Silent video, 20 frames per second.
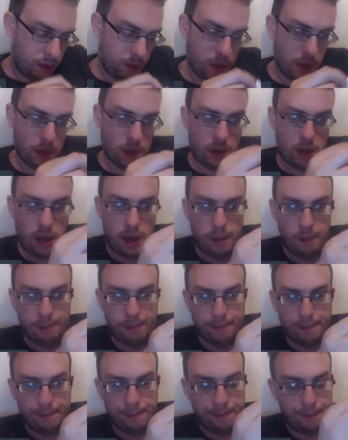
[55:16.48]
but again,
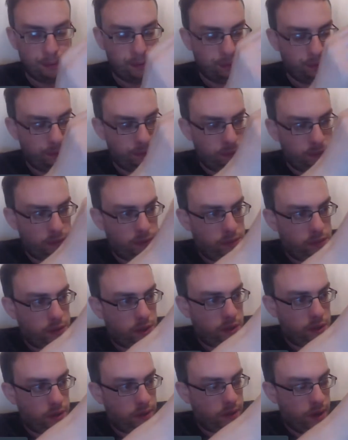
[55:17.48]

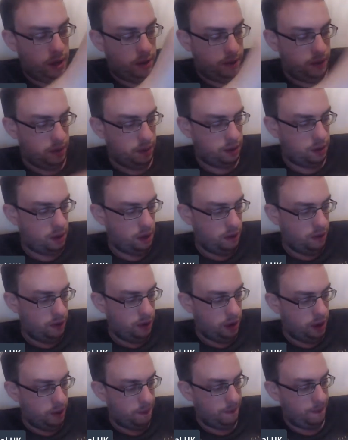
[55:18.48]
got the relevant stuff
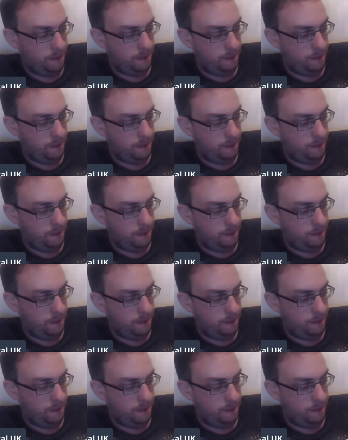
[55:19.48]
on it.